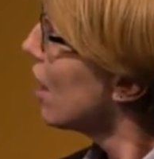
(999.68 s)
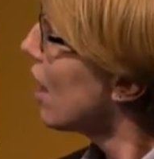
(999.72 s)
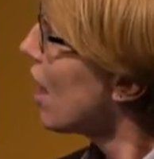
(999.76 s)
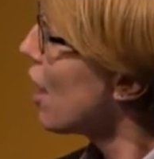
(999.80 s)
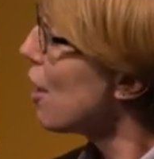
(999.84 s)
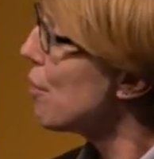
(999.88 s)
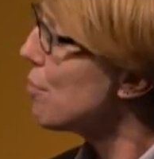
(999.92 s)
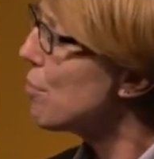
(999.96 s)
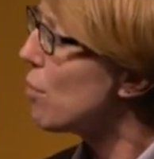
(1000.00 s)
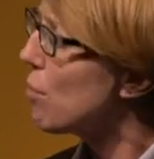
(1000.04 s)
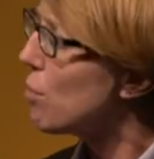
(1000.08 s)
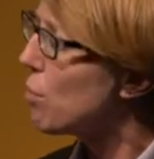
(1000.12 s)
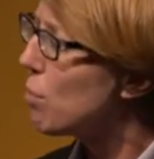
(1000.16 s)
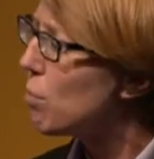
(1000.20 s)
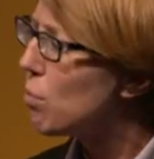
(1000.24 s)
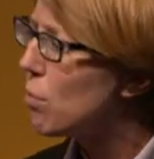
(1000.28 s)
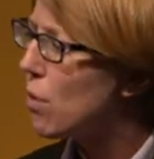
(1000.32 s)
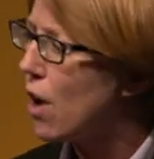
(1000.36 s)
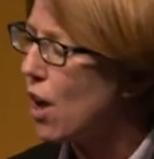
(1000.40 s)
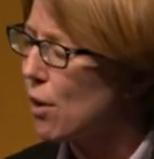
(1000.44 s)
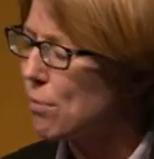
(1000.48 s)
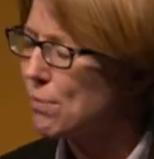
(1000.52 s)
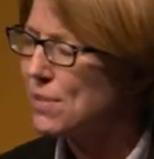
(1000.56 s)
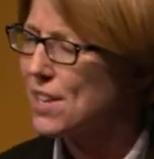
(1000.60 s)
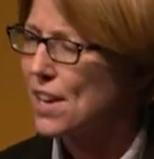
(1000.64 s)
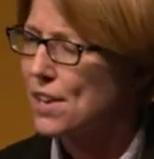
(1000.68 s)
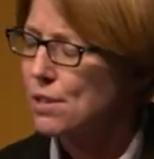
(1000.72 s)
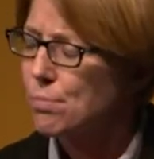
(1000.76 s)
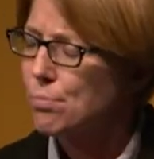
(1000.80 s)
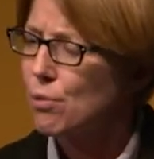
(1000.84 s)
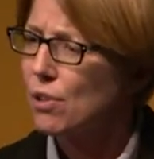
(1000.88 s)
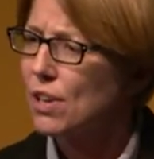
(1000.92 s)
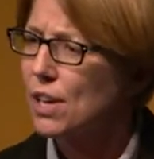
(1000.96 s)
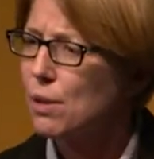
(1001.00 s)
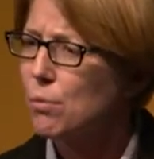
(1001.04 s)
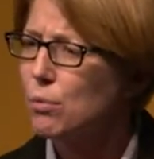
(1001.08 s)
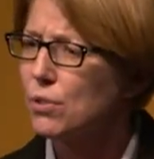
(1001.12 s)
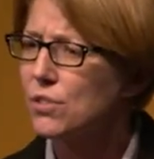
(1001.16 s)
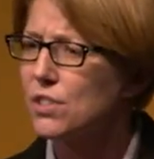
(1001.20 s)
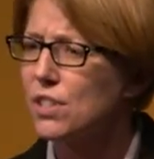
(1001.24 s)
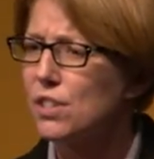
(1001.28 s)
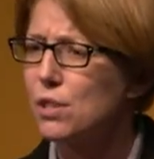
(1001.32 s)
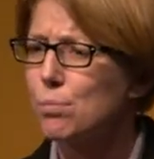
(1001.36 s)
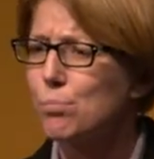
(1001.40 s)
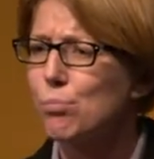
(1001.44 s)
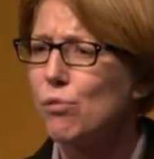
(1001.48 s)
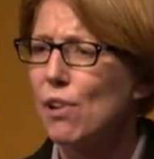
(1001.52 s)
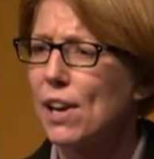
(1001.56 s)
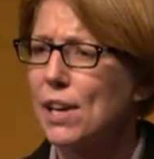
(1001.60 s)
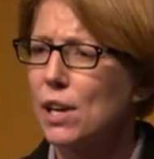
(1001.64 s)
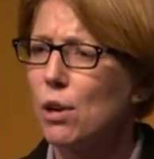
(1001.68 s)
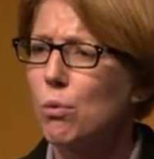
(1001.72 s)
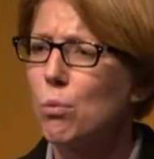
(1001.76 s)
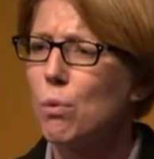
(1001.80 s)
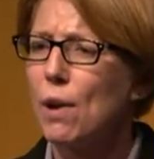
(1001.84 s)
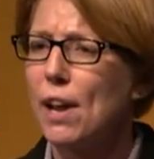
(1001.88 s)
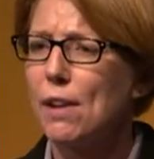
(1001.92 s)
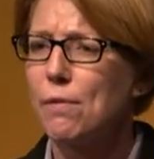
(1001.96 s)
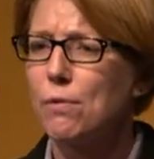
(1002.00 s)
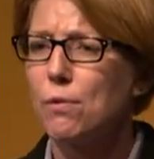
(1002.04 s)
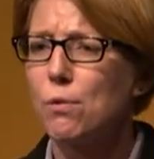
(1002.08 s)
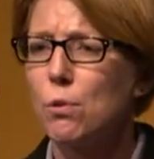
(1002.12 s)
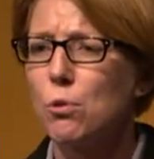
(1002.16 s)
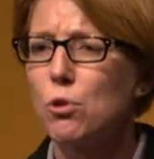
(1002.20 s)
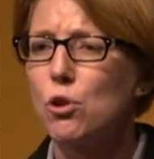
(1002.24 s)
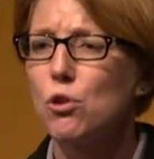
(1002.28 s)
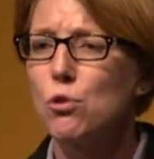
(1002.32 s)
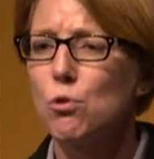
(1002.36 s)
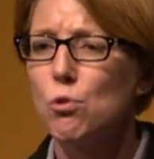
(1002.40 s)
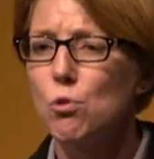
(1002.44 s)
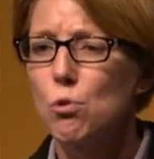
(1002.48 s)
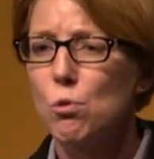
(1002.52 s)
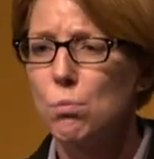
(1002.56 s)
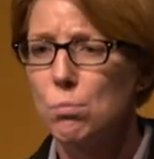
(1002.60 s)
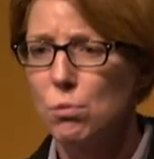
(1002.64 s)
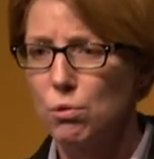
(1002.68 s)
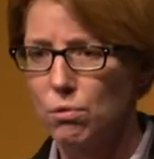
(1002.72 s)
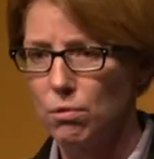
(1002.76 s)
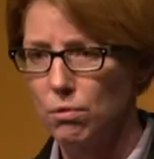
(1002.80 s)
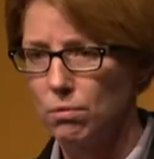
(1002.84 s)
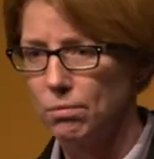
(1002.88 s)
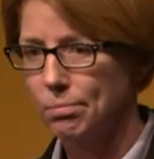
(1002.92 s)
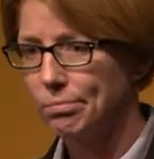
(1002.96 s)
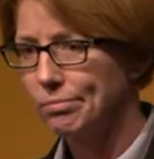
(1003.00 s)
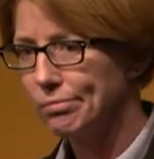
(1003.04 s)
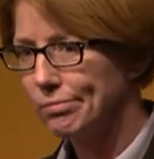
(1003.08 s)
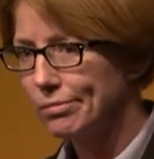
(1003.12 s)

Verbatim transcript: Um, I desperately wanted to break away from normal